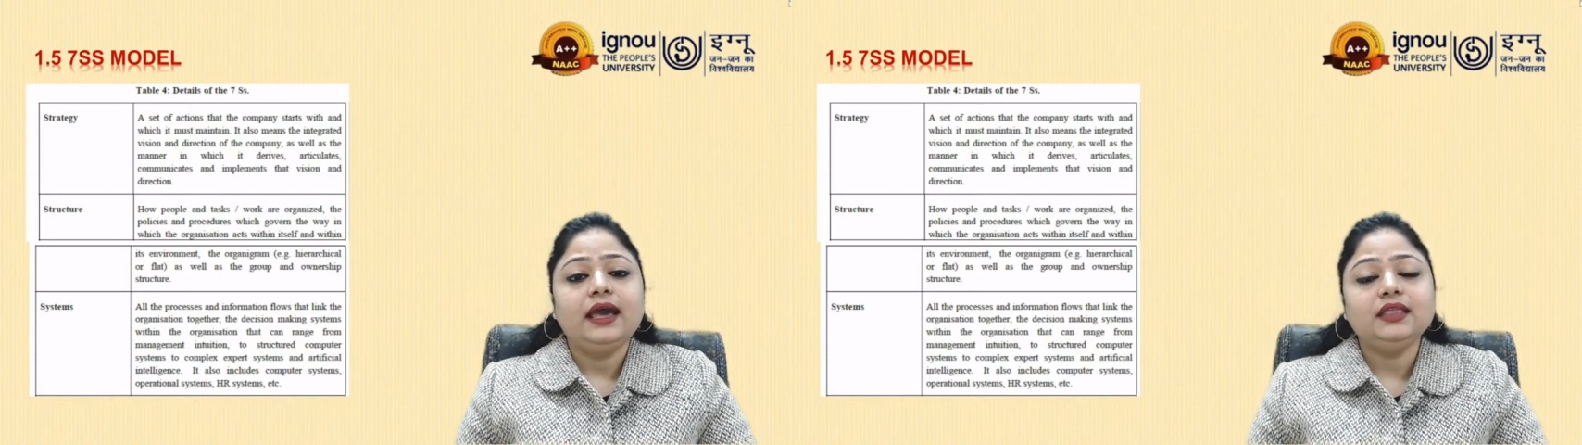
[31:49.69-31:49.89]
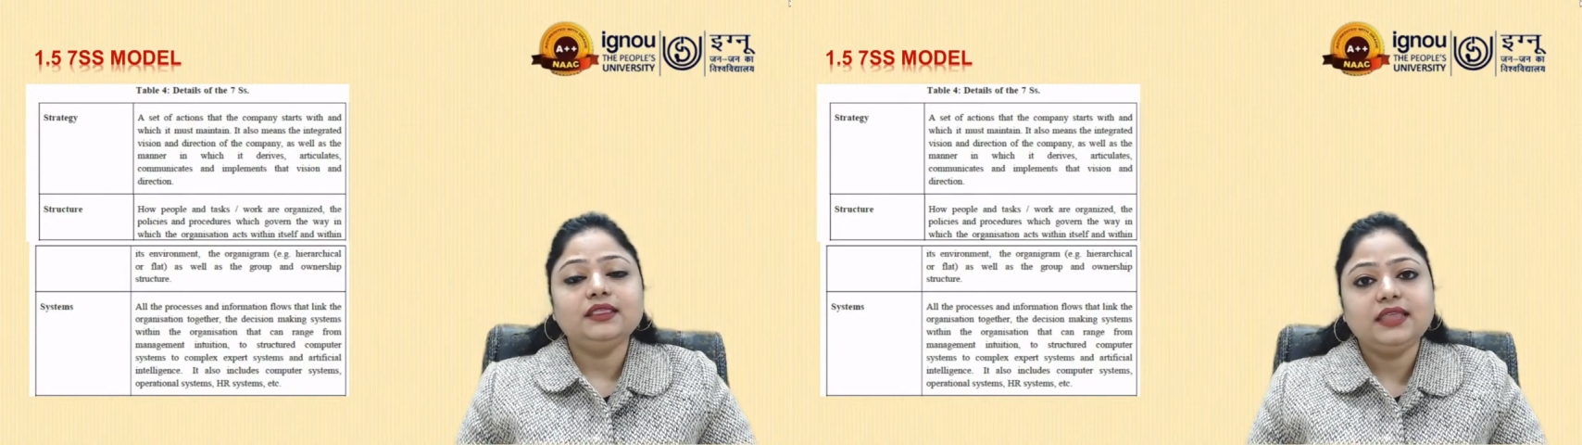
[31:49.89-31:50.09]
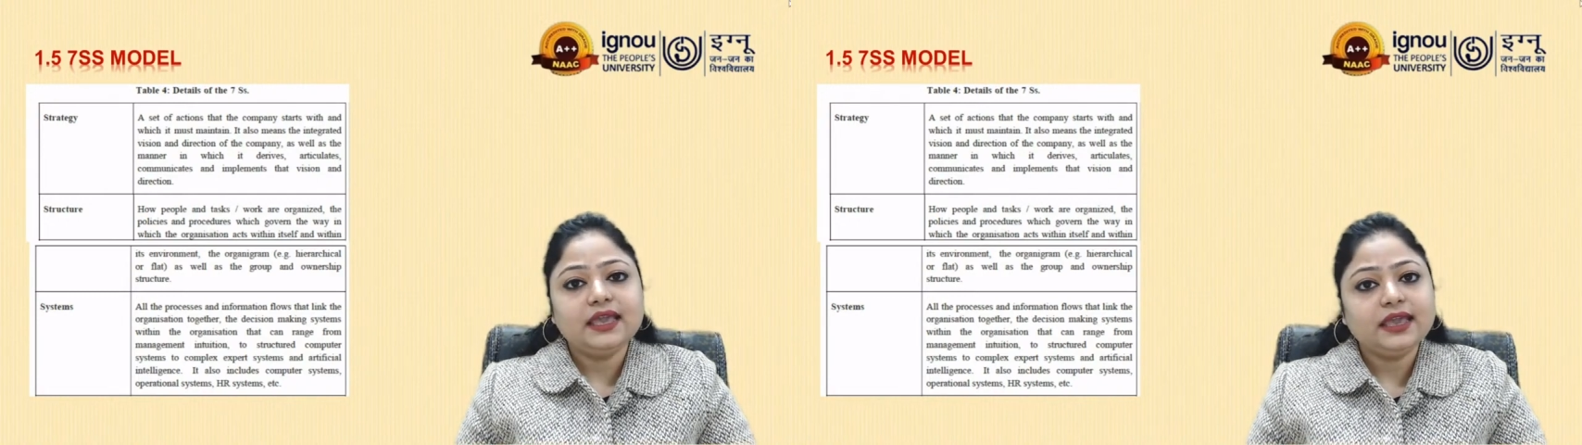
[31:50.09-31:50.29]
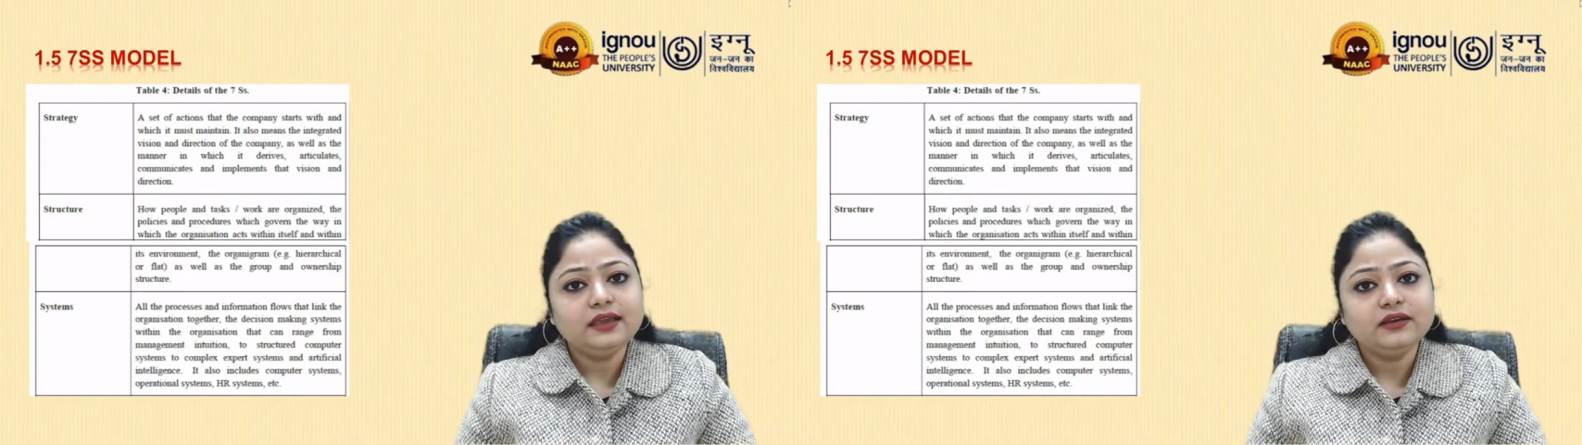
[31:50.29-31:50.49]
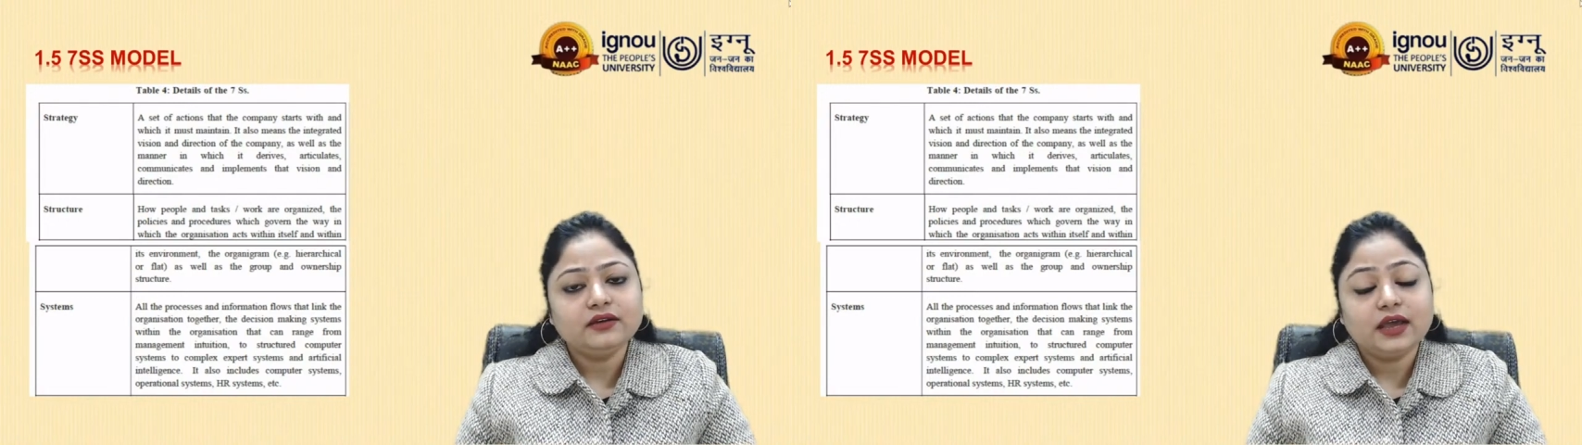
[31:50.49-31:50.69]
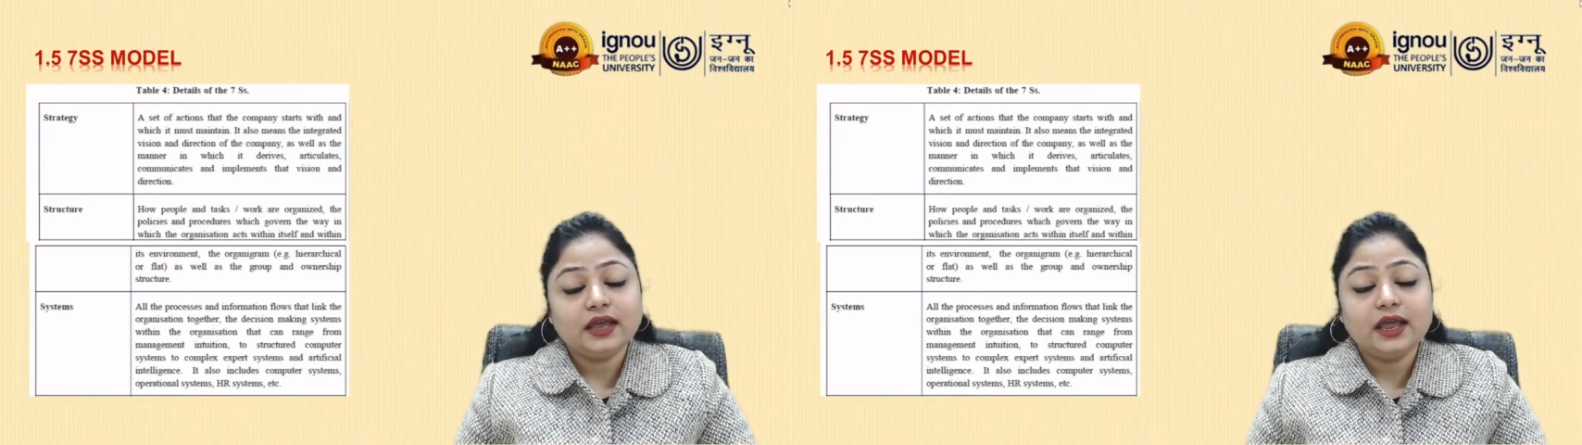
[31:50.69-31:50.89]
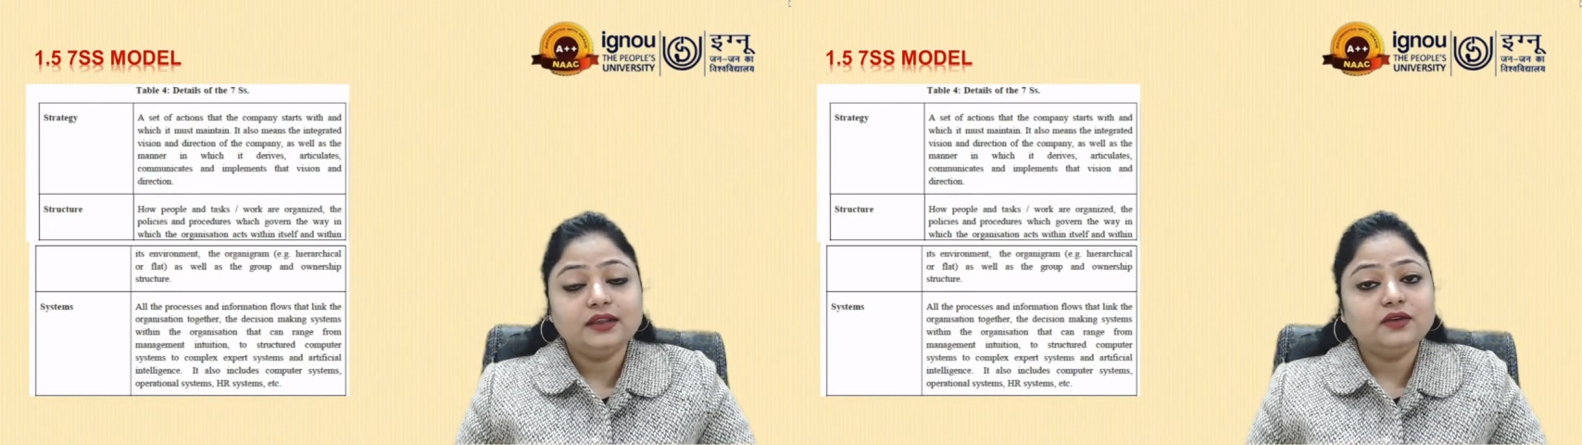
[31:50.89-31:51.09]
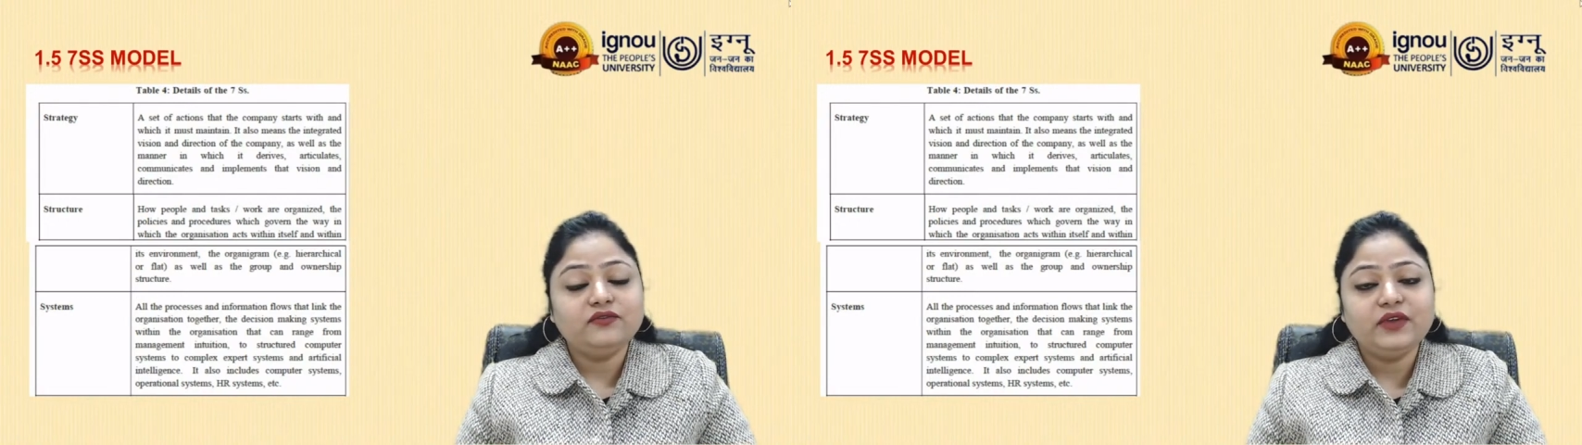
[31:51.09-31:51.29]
and the